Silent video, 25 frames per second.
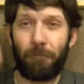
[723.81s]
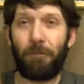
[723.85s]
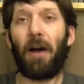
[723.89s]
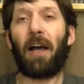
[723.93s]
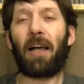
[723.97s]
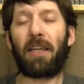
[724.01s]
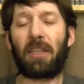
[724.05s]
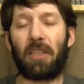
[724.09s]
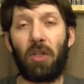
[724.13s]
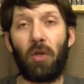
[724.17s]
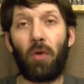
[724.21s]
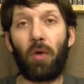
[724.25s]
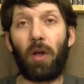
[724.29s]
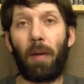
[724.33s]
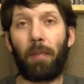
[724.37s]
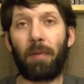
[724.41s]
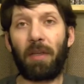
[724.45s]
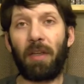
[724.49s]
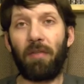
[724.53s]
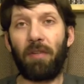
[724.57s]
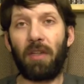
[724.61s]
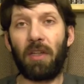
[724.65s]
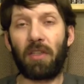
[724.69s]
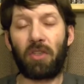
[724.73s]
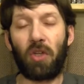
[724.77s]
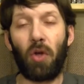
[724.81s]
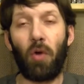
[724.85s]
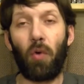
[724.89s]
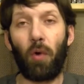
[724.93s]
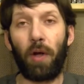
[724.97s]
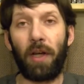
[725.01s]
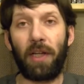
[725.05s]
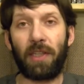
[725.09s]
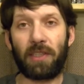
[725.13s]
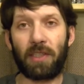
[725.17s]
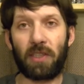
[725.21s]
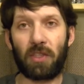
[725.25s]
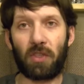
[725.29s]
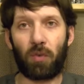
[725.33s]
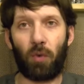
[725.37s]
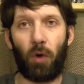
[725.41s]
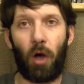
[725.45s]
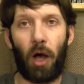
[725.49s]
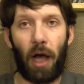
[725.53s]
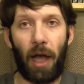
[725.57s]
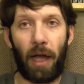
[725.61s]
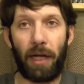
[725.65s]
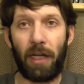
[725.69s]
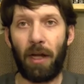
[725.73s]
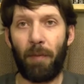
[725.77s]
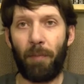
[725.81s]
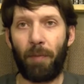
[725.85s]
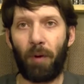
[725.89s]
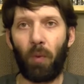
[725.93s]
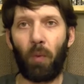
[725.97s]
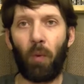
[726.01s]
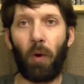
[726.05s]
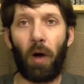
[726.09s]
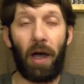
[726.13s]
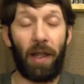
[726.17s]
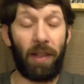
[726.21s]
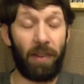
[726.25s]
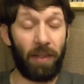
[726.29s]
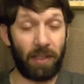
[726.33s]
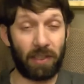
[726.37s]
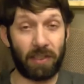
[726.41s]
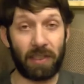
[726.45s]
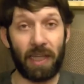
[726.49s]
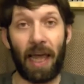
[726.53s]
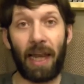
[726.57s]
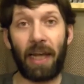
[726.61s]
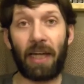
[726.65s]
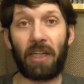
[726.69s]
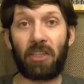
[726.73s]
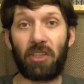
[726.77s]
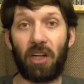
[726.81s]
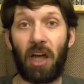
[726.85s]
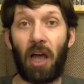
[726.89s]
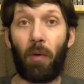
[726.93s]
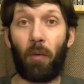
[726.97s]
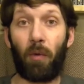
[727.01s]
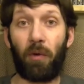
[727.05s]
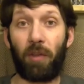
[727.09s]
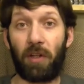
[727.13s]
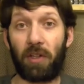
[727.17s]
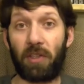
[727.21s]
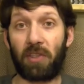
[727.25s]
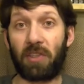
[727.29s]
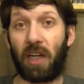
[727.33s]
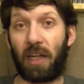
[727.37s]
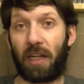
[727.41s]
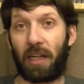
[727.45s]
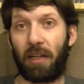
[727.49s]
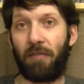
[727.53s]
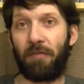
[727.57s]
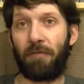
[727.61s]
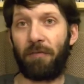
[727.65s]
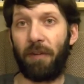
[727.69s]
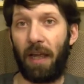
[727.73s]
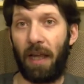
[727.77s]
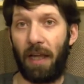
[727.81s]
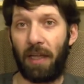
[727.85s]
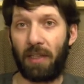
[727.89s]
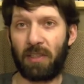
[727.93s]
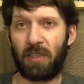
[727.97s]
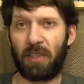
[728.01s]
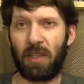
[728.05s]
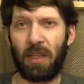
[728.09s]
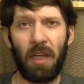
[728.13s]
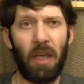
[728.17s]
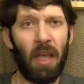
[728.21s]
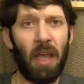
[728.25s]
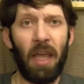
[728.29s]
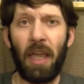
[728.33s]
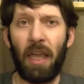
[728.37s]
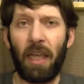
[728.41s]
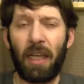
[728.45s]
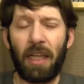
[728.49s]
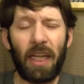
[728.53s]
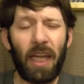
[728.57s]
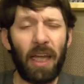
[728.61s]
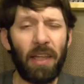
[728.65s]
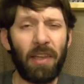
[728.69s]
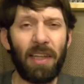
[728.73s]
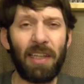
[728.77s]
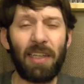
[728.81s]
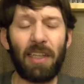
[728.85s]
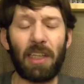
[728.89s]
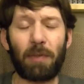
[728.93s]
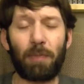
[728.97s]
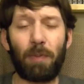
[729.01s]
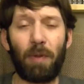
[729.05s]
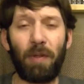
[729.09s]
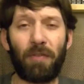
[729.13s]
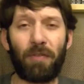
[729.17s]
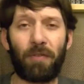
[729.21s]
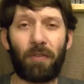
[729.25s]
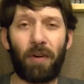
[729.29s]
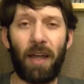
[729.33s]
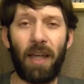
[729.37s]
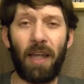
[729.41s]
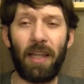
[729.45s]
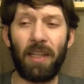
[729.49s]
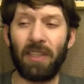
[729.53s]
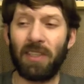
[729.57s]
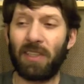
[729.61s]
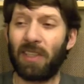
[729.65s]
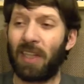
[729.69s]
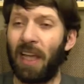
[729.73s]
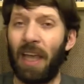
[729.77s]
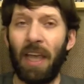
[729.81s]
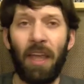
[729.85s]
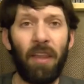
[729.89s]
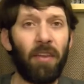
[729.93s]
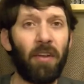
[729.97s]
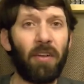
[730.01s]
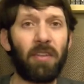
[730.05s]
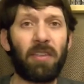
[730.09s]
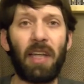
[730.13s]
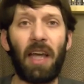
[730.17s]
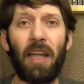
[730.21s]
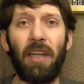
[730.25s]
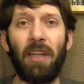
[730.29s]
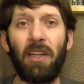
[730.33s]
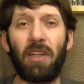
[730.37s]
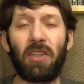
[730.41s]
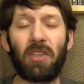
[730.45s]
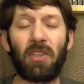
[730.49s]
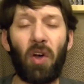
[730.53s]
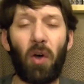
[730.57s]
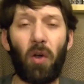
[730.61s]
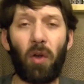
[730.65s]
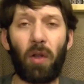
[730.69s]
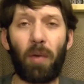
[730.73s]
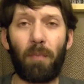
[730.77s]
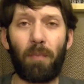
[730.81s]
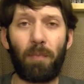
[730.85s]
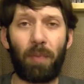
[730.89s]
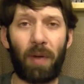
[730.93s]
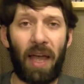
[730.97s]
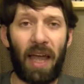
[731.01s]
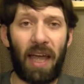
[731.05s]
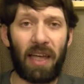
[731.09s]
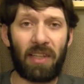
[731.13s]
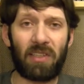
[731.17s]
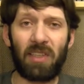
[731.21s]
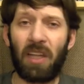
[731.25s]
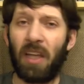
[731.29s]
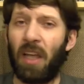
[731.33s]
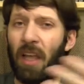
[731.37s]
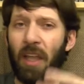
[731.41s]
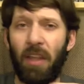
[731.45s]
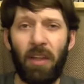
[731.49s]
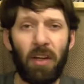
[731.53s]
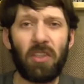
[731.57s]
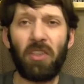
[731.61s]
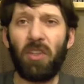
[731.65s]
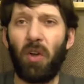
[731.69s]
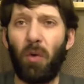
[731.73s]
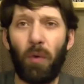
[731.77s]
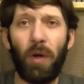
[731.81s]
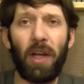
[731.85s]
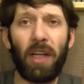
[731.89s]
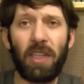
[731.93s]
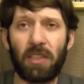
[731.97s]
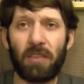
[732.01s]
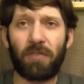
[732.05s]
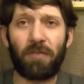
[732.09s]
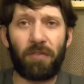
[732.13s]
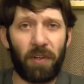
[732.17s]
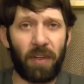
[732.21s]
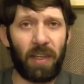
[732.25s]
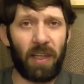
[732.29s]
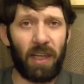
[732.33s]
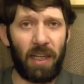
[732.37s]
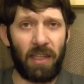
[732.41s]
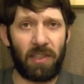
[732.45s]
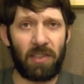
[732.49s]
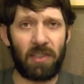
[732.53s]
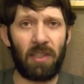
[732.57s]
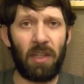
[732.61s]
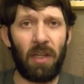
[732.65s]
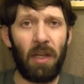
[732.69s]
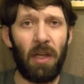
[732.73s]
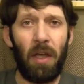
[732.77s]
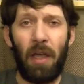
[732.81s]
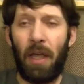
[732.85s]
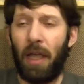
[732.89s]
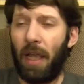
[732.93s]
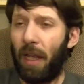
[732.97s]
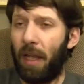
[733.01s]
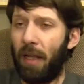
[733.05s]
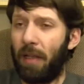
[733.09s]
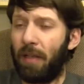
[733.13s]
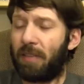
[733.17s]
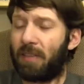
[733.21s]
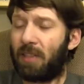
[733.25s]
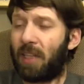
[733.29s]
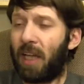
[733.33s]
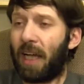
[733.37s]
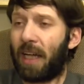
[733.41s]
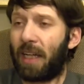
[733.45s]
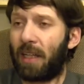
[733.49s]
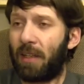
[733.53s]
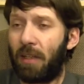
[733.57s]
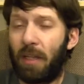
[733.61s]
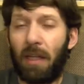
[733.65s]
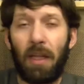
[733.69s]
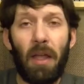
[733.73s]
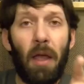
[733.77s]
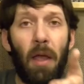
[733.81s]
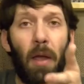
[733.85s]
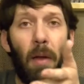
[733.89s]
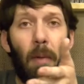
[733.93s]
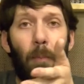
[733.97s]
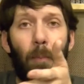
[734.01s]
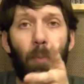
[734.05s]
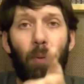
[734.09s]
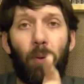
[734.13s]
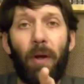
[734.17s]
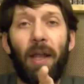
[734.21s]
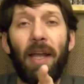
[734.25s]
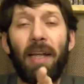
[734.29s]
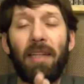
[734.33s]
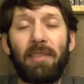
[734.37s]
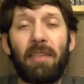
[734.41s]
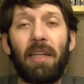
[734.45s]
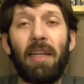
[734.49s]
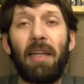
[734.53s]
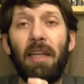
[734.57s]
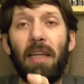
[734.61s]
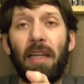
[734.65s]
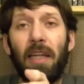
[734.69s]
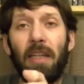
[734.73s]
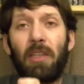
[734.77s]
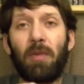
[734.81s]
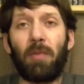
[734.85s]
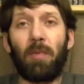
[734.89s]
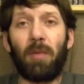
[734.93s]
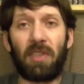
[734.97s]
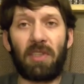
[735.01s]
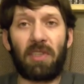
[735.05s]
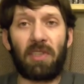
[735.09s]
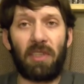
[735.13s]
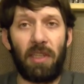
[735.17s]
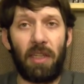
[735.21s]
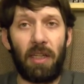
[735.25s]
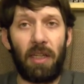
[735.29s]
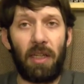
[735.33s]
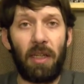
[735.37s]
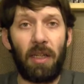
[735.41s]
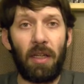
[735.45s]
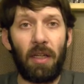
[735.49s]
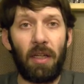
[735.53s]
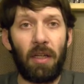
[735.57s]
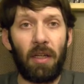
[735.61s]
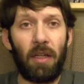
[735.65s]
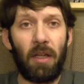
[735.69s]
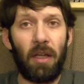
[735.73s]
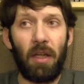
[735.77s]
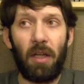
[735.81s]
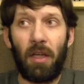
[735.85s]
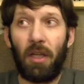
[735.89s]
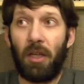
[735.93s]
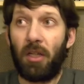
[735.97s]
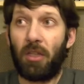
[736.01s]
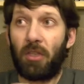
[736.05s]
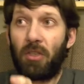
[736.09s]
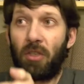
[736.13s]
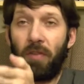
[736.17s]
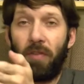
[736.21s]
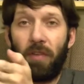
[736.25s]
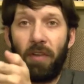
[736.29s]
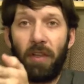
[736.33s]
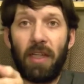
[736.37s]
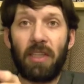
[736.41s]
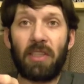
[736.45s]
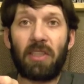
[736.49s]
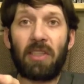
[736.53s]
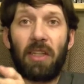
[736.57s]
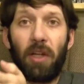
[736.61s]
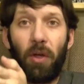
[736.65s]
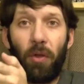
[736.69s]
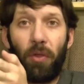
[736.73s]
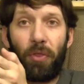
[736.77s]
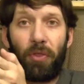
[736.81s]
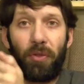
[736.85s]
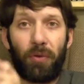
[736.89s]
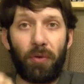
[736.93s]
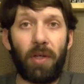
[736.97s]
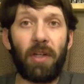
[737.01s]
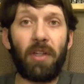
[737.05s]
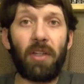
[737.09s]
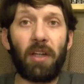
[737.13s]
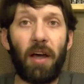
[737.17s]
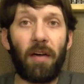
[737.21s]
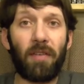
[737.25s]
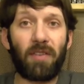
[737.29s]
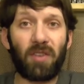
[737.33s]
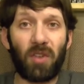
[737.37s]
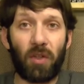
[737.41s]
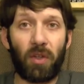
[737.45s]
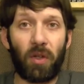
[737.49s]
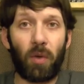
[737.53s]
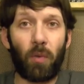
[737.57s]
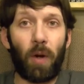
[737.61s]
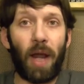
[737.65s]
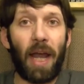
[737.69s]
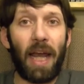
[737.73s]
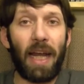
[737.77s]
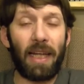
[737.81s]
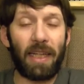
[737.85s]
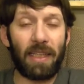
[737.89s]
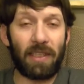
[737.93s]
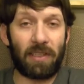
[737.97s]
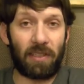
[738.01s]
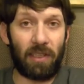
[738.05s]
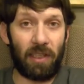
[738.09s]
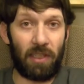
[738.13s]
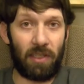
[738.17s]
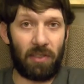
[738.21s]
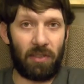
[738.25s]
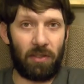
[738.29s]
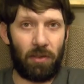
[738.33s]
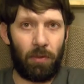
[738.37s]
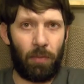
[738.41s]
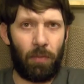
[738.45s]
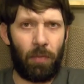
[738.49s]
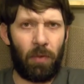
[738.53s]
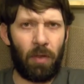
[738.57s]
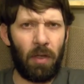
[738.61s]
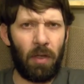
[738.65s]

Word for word: Fuck you, and I'm giving you two reasons why. Number one, the static shot where they're sucking face. Can't they just be friends? They're 10 years old at best. There's no reason for this. And then, secondly, preteen intimacy should have at least killed three doves on the rating system.